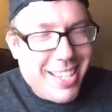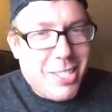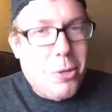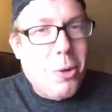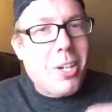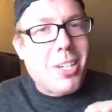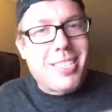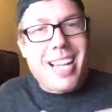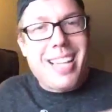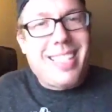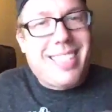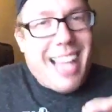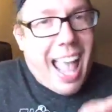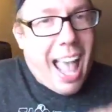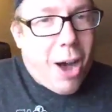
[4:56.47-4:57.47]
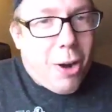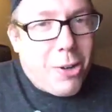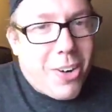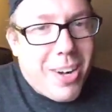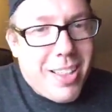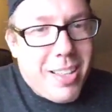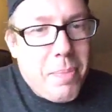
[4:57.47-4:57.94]
Do you understand that the
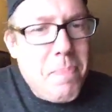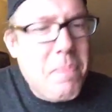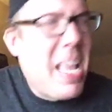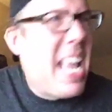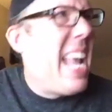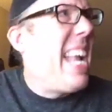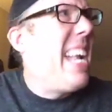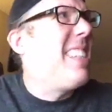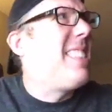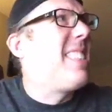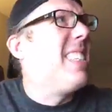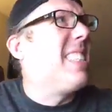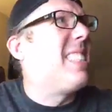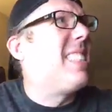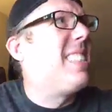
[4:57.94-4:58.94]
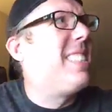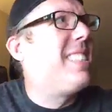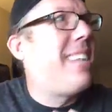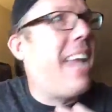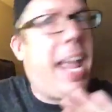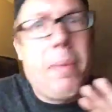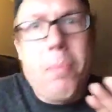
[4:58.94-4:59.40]
algorithm, it's the
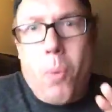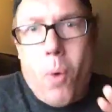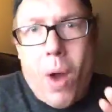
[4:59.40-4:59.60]
same